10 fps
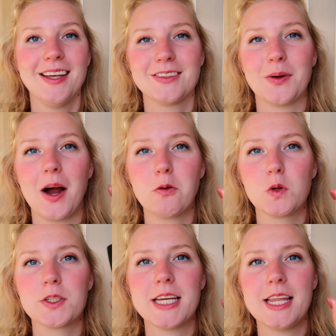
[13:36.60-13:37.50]
So I
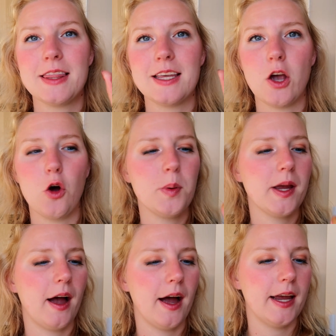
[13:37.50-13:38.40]
rolled in the
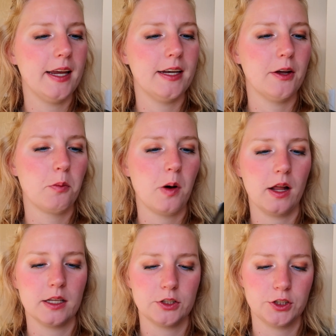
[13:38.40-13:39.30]
OPI nail
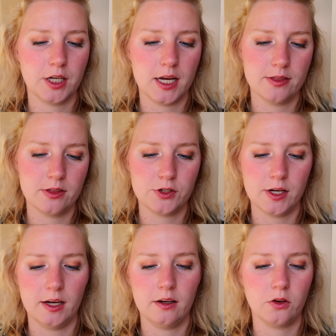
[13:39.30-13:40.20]
polish in the
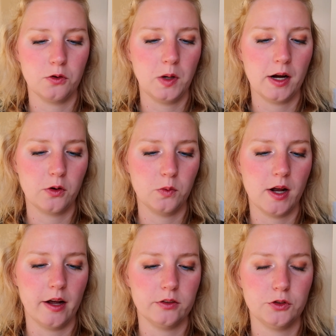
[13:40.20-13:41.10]
shade Gouda
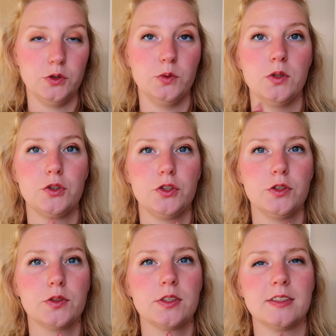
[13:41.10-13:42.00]
Gouda to
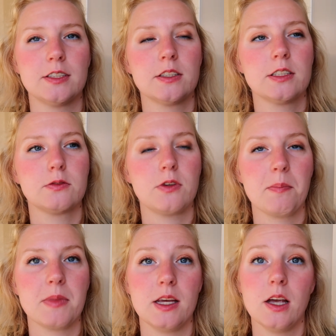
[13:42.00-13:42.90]
Shoes. This is
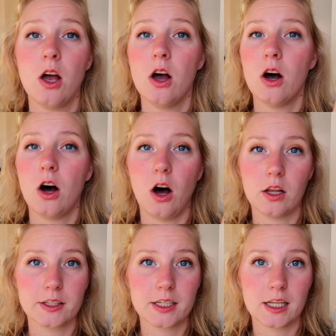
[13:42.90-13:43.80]
from the
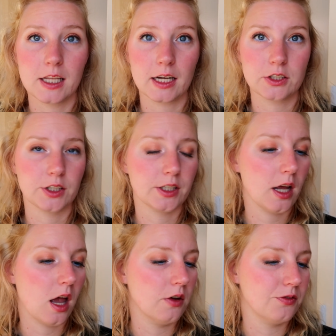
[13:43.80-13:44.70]
Holland collection
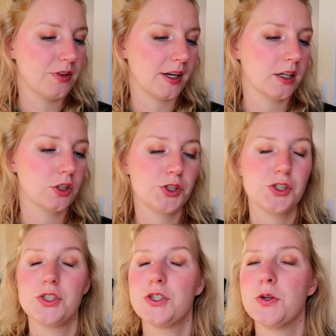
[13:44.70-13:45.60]
of like
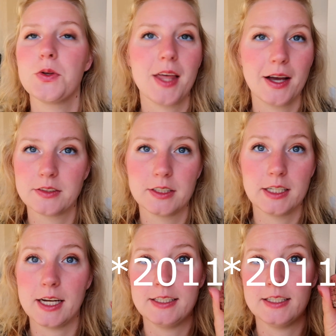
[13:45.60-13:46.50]

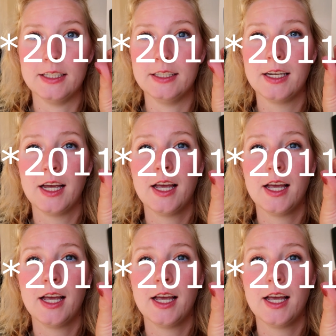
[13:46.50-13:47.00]
2018.